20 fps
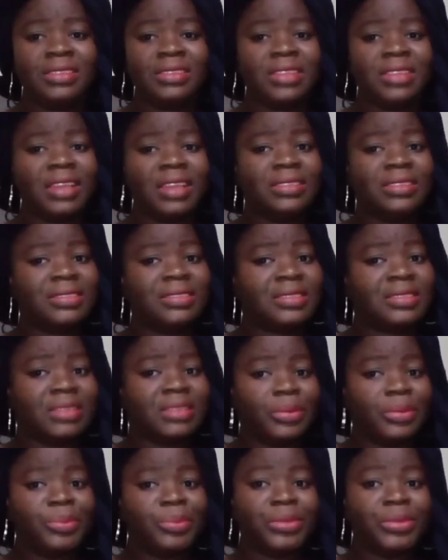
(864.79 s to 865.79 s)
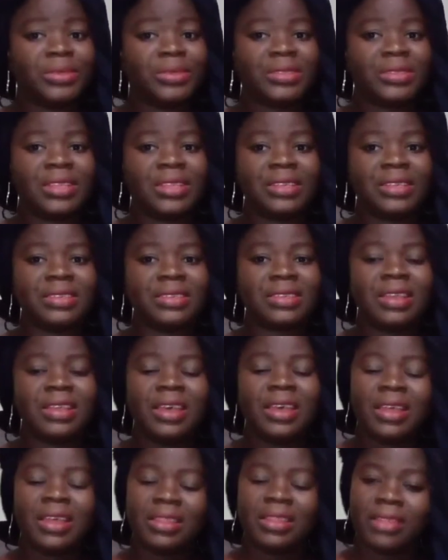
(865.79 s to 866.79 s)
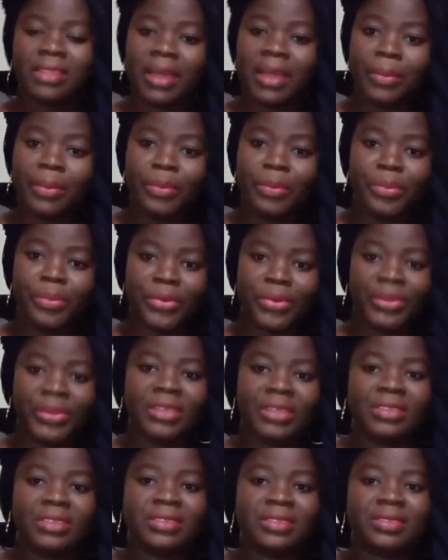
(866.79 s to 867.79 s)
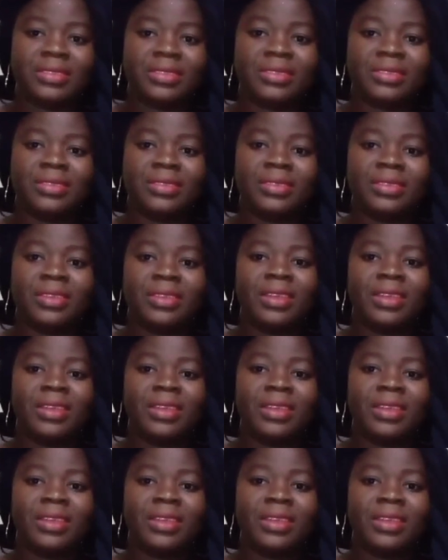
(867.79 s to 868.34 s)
10 simple things that brings